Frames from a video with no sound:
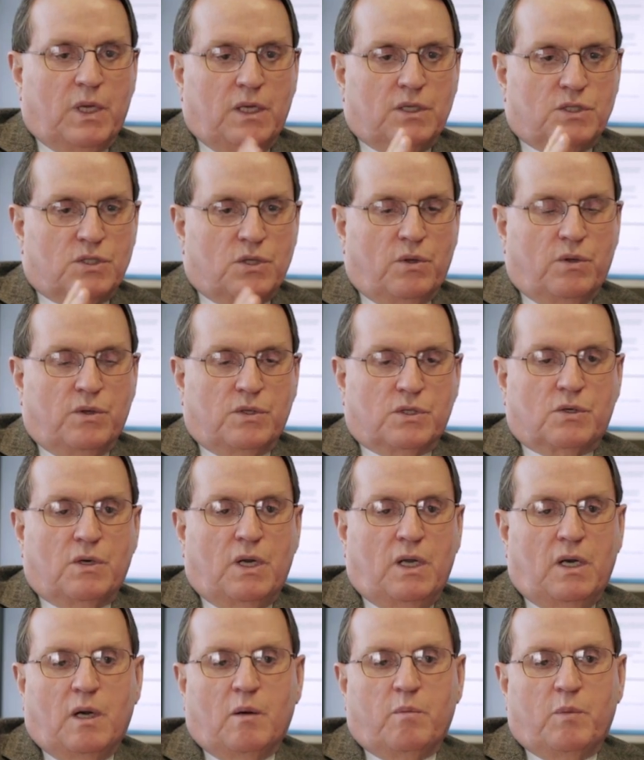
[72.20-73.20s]
And so there's
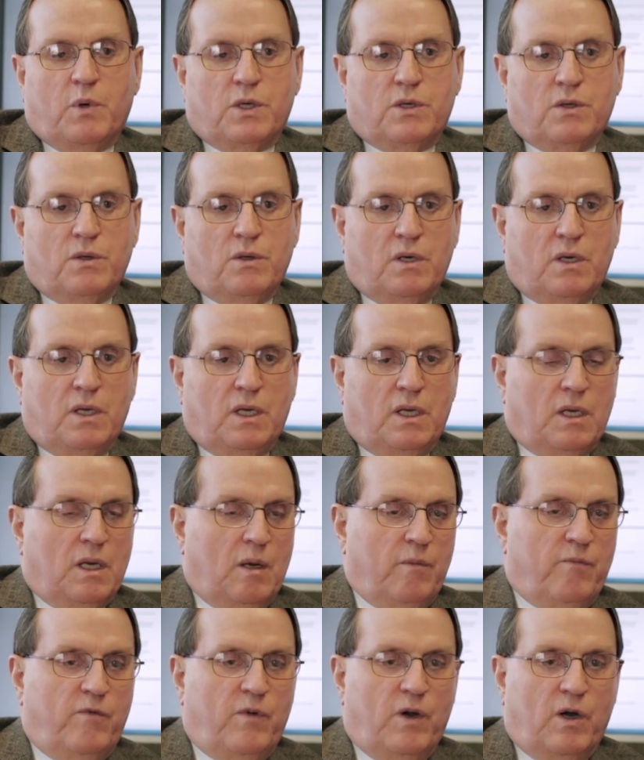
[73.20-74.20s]
great opportunity, and
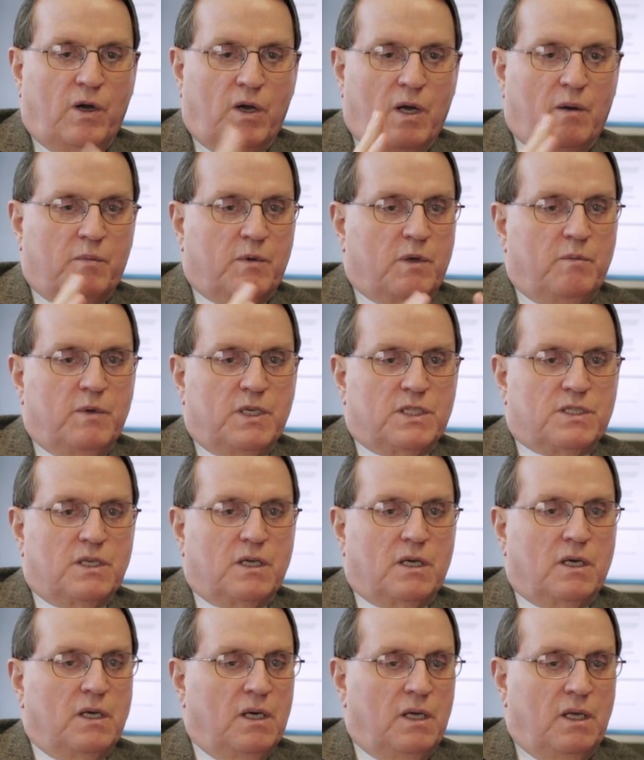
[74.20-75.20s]
I'm very
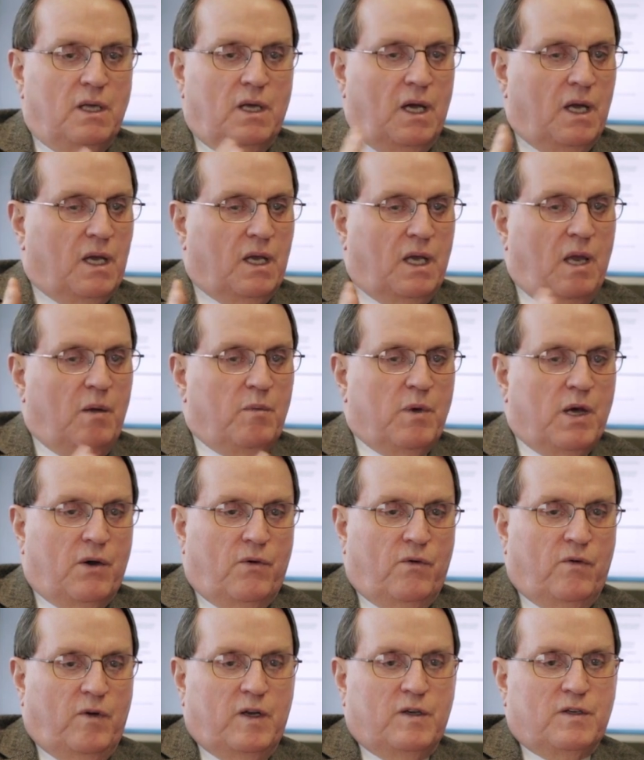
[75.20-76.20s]
optimistic. I came out
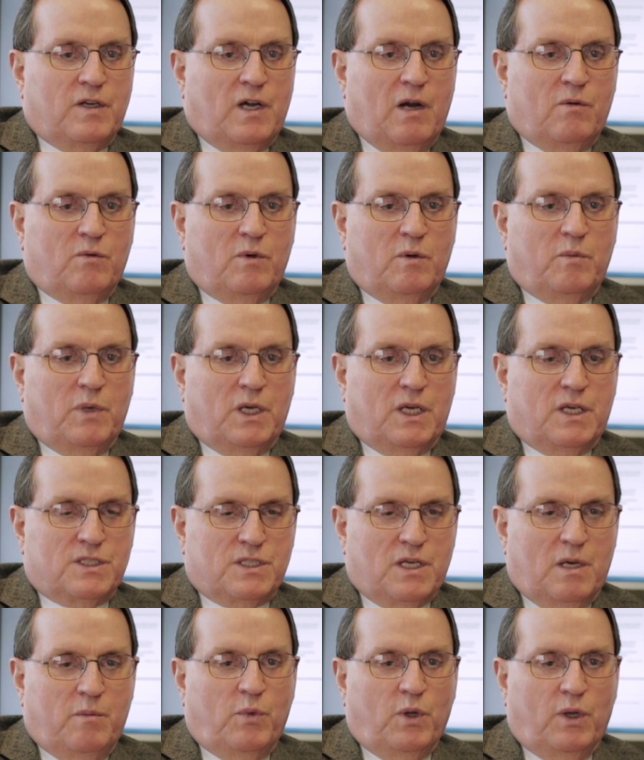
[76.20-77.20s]
of retirement
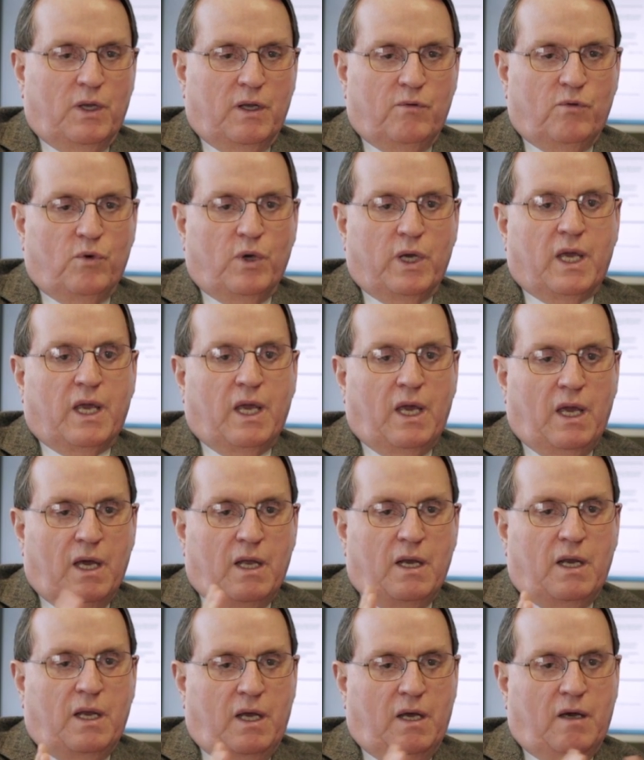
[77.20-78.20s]
because I believe we
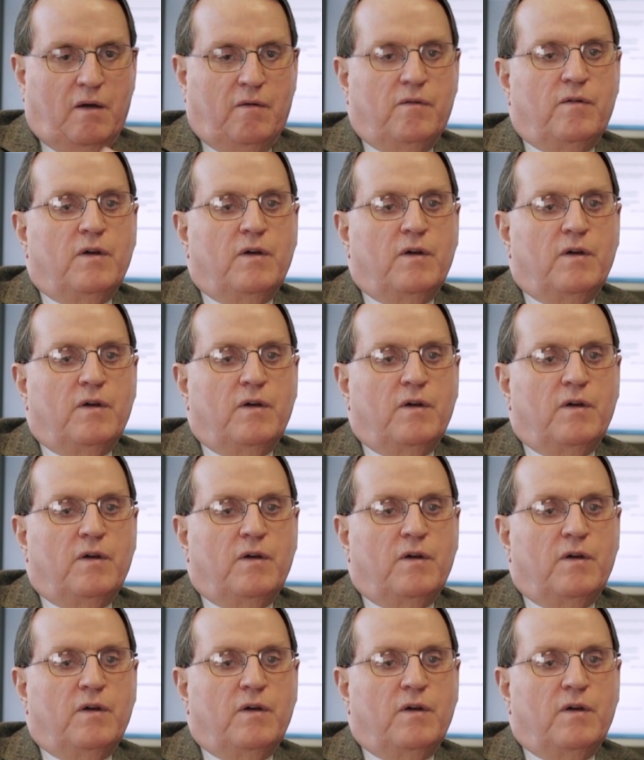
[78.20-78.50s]
can have